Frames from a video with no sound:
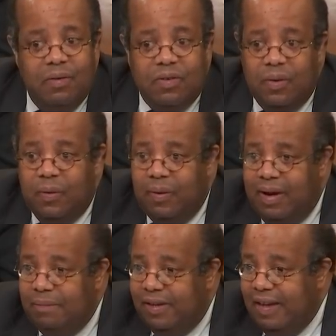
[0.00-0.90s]
So,
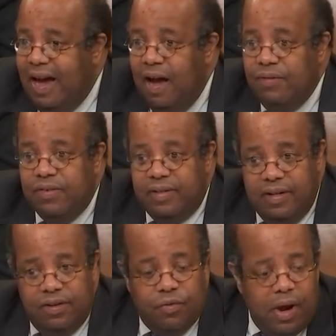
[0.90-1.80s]
I mean,
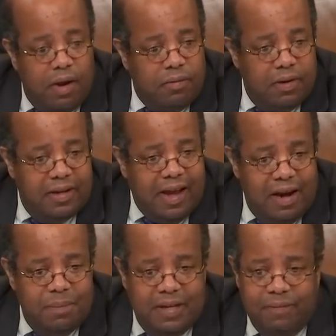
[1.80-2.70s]
obviously underground
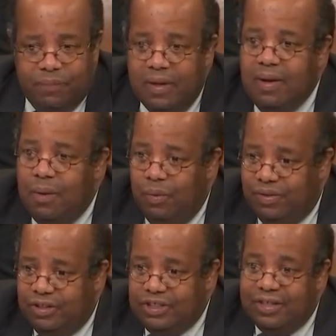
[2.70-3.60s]
economy,
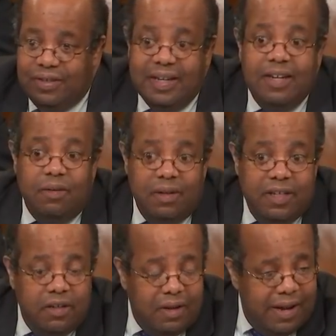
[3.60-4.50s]
we're suggesting
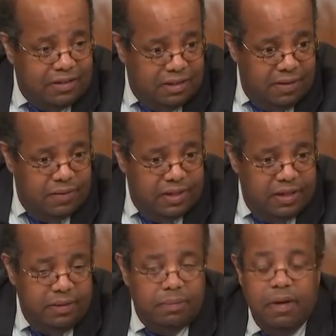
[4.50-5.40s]
illegal
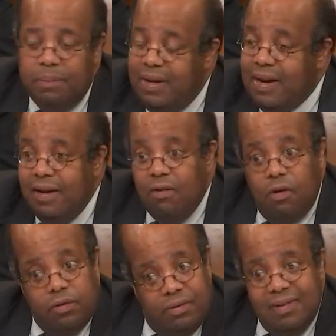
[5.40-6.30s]
activity, but not
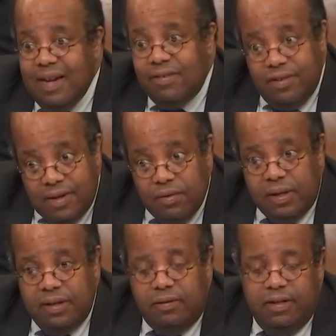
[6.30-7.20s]

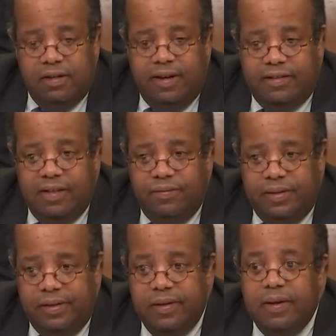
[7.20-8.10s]
necessarily illegal
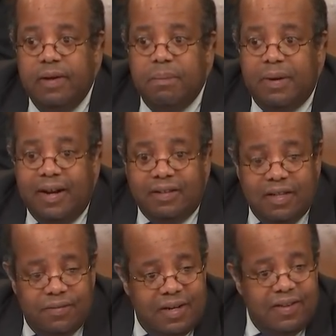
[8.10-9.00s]
activity, but
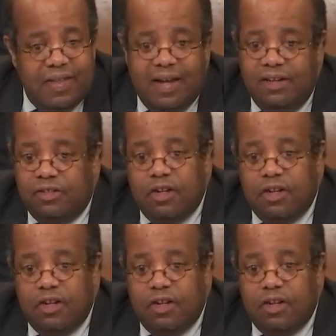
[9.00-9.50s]
activity that